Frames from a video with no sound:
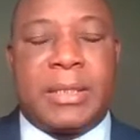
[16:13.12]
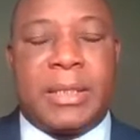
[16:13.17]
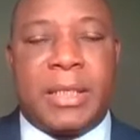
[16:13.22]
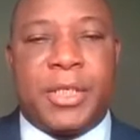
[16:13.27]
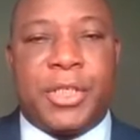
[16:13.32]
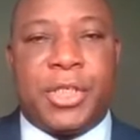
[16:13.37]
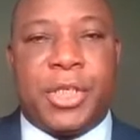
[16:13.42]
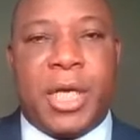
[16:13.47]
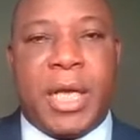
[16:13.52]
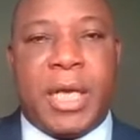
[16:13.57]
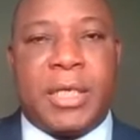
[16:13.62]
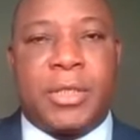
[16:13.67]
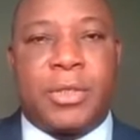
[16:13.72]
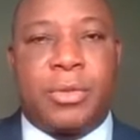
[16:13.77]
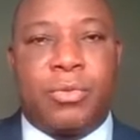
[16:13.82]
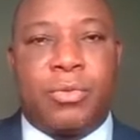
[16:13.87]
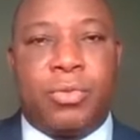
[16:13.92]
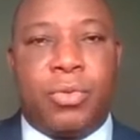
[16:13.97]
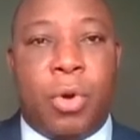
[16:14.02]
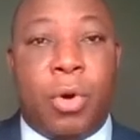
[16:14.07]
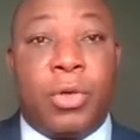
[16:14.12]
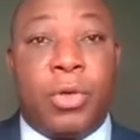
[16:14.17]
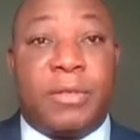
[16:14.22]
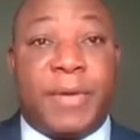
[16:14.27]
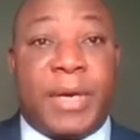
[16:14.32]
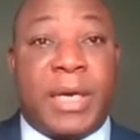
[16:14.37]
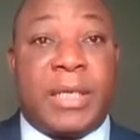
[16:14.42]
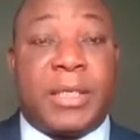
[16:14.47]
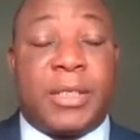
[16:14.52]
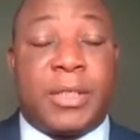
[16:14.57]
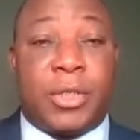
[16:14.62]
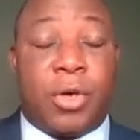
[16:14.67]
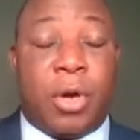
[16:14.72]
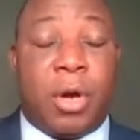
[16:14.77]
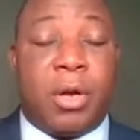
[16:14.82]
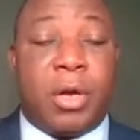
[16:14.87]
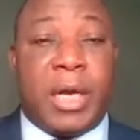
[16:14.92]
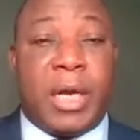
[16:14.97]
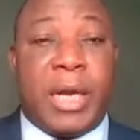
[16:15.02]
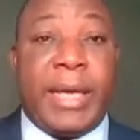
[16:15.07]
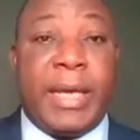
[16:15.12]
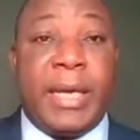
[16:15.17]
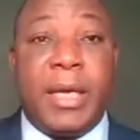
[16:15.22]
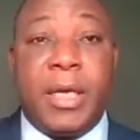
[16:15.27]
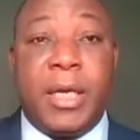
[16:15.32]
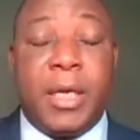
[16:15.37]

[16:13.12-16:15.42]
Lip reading: shares rose very strongly.